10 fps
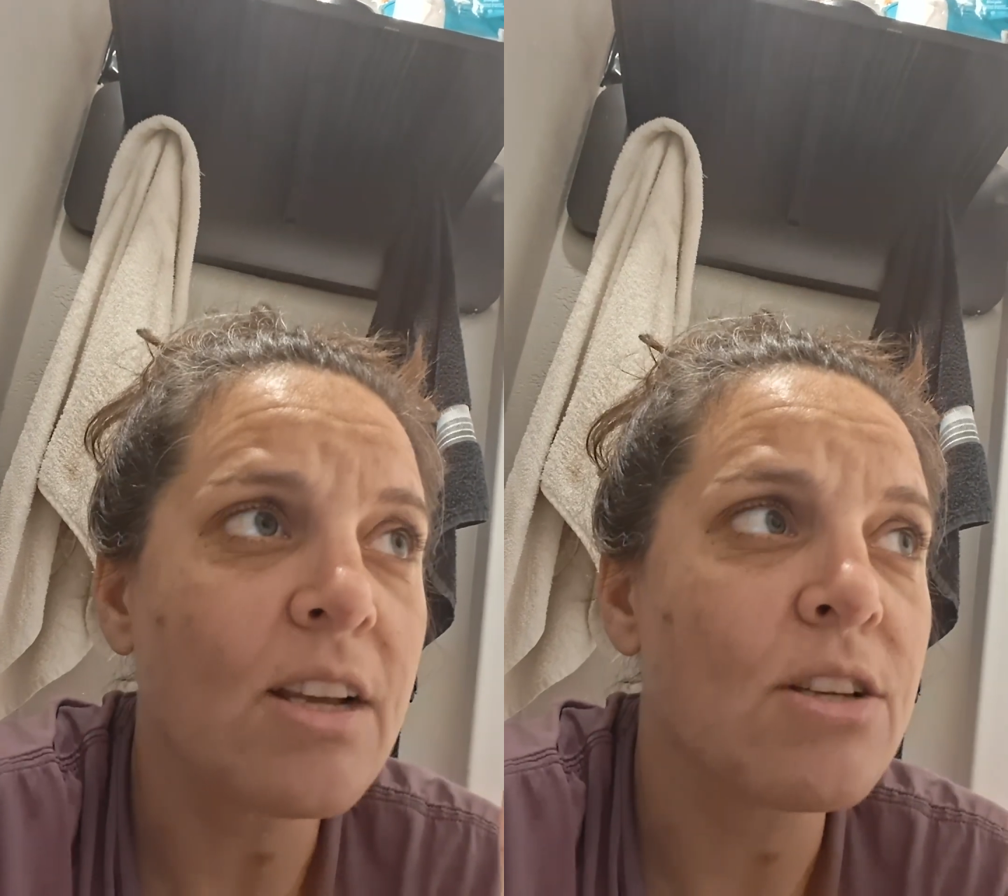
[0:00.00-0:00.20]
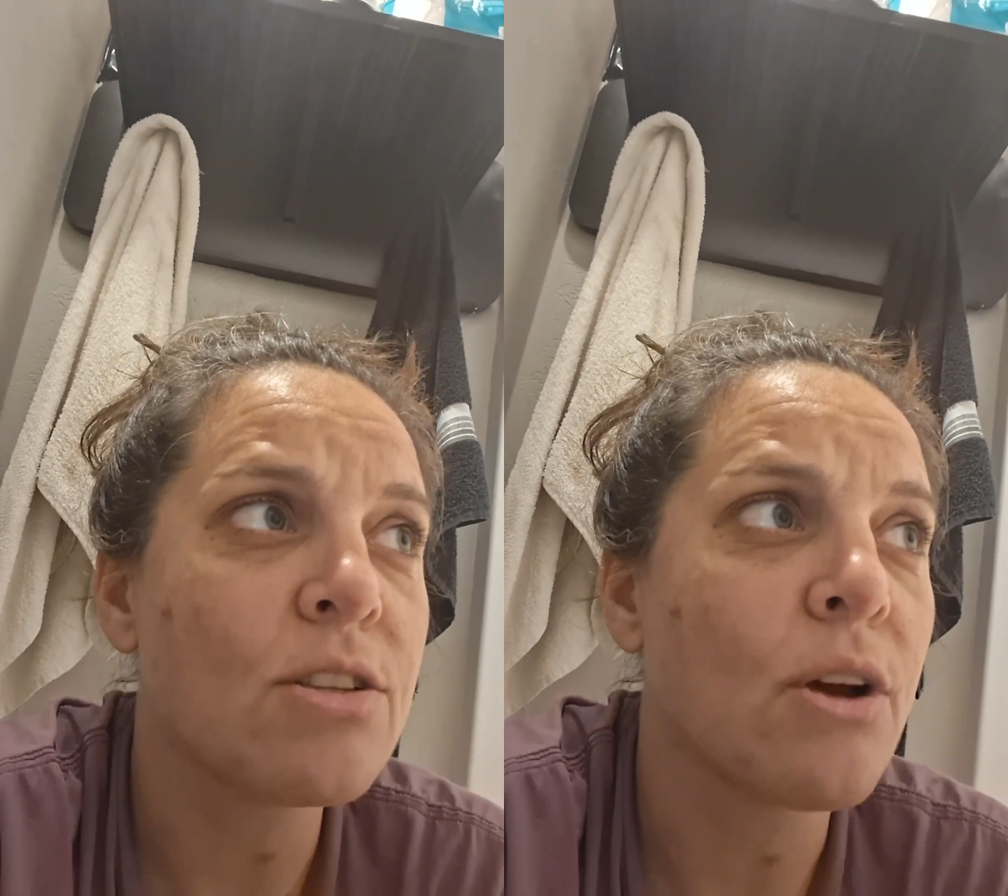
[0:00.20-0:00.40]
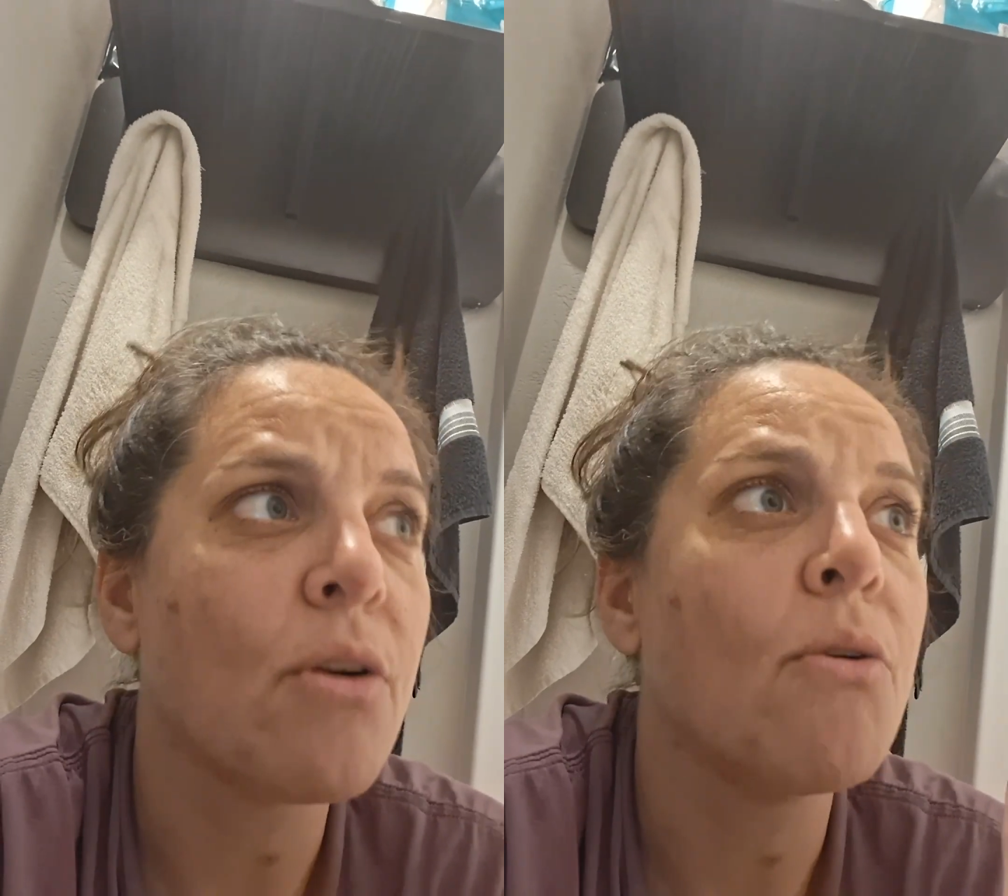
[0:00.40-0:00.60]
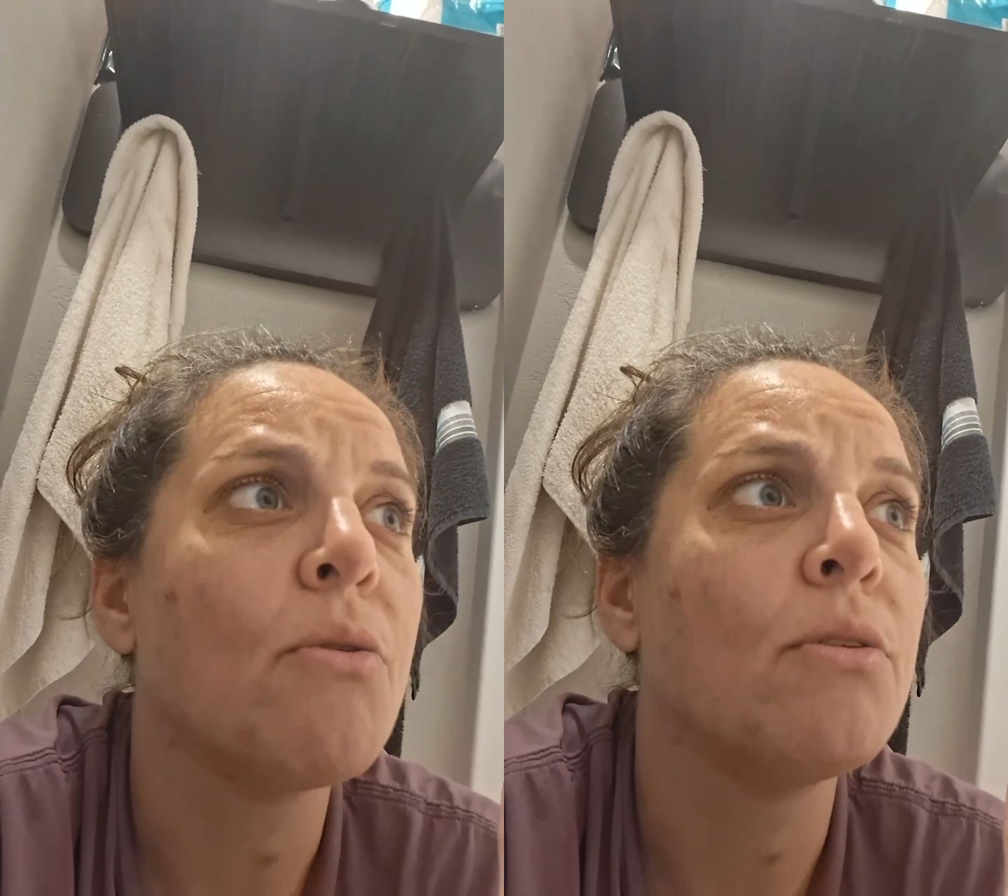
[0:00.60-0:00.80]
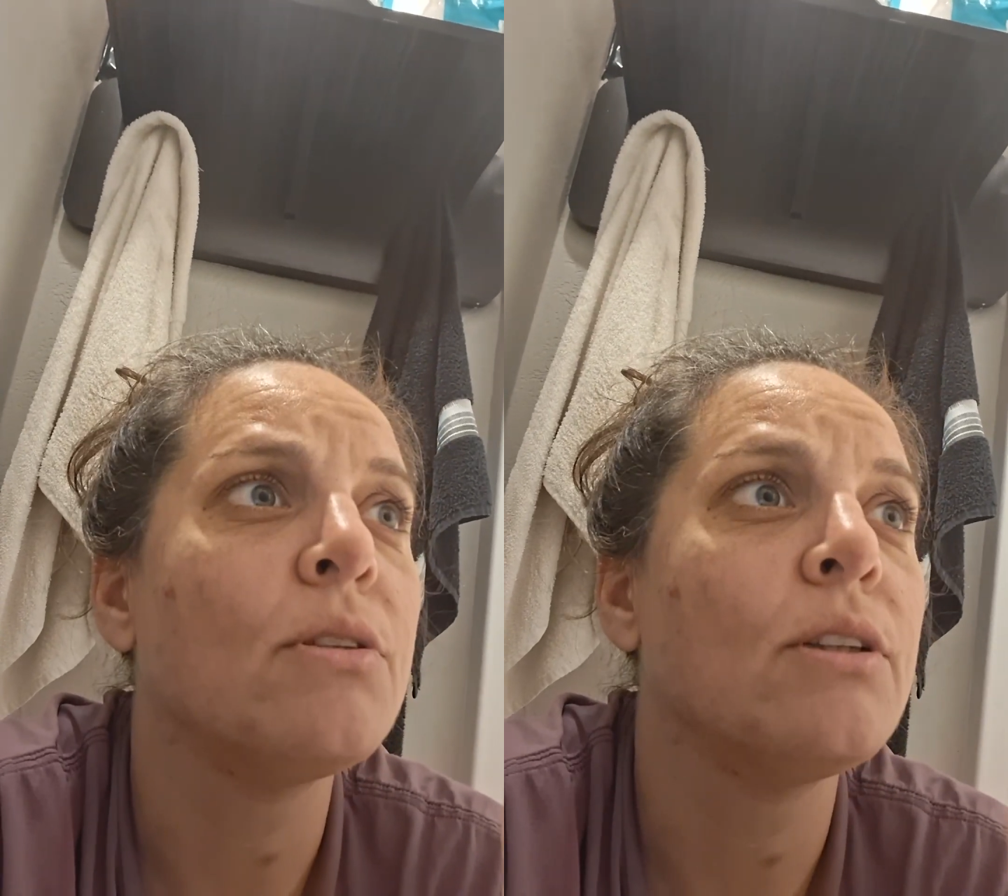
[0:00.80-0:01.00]

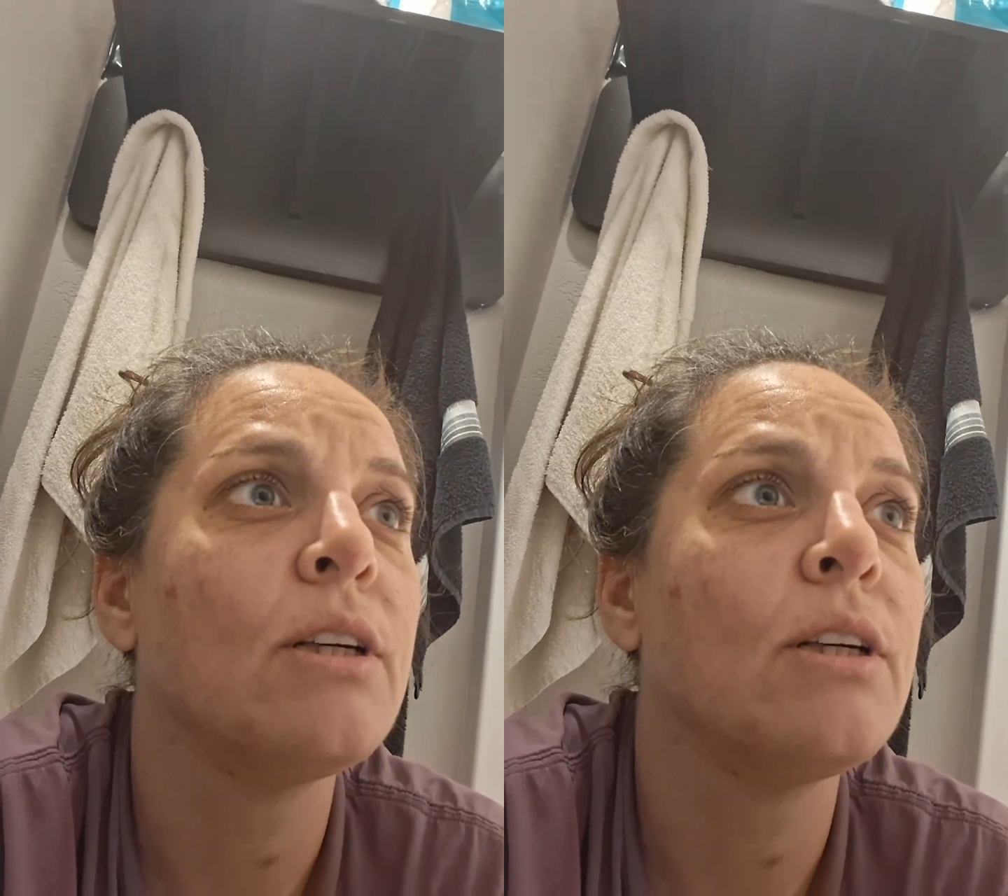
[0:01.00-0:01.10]
So